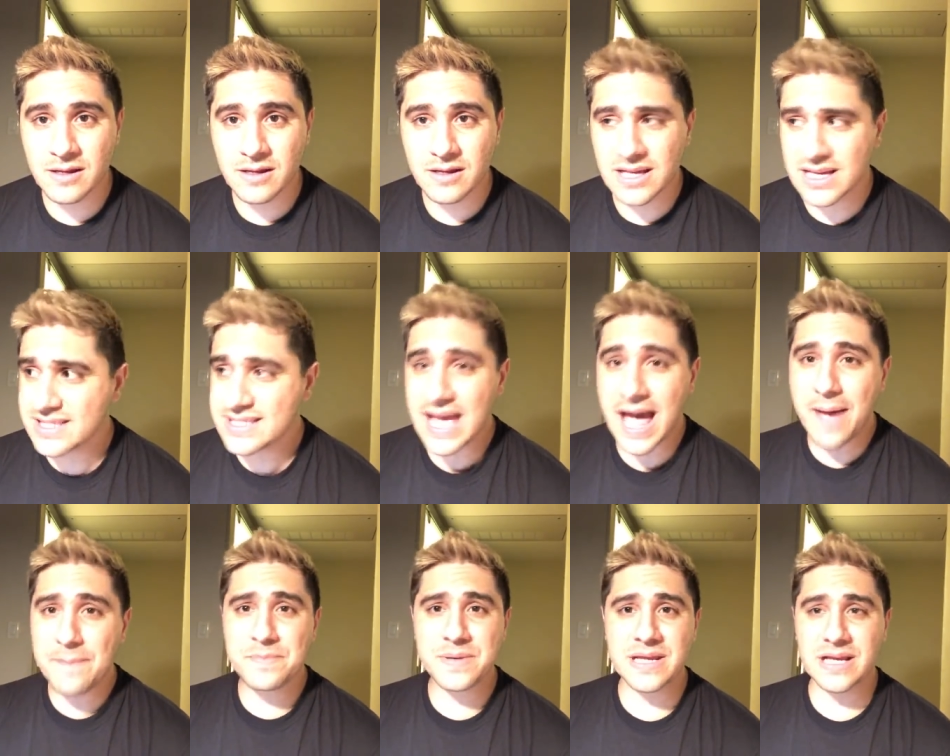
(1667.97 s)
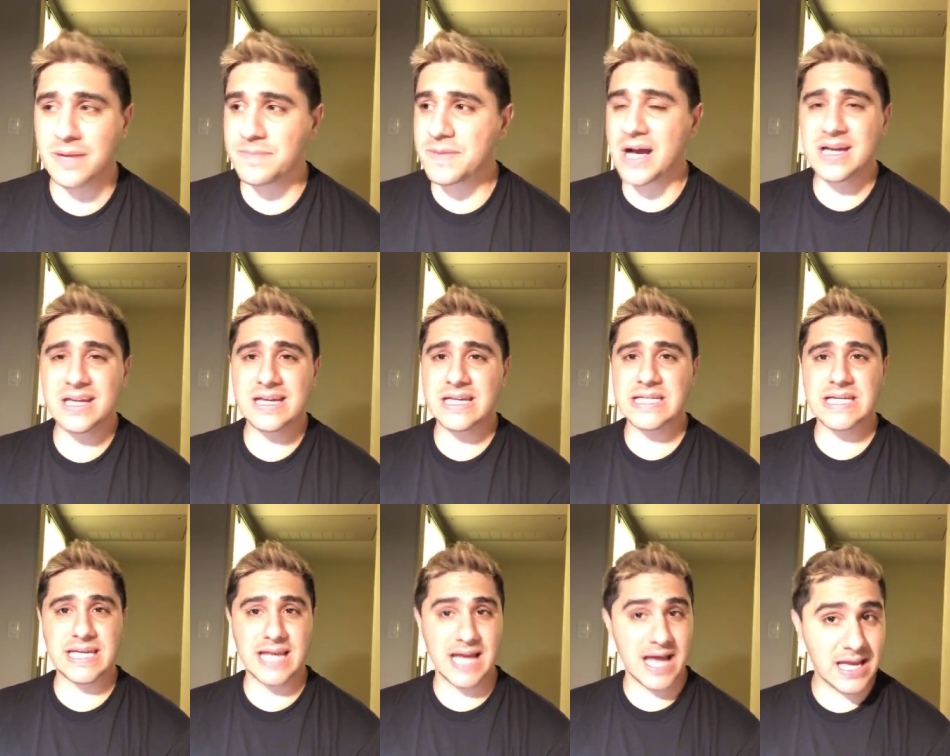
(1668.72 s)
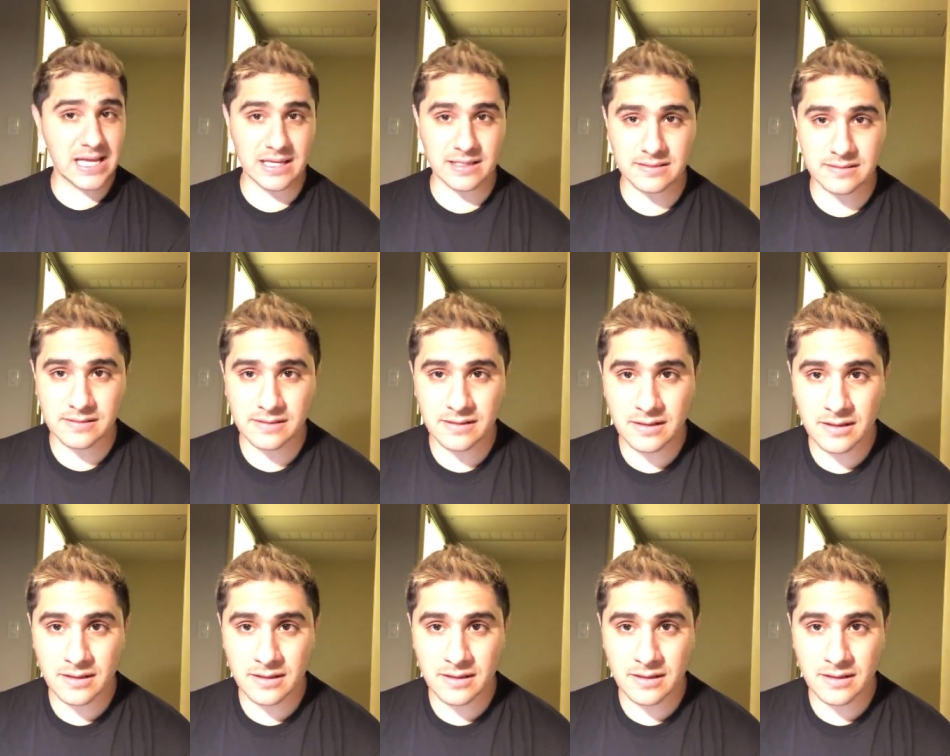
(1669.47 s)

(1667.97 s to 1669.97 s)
It's happening. I'm not going to deny it.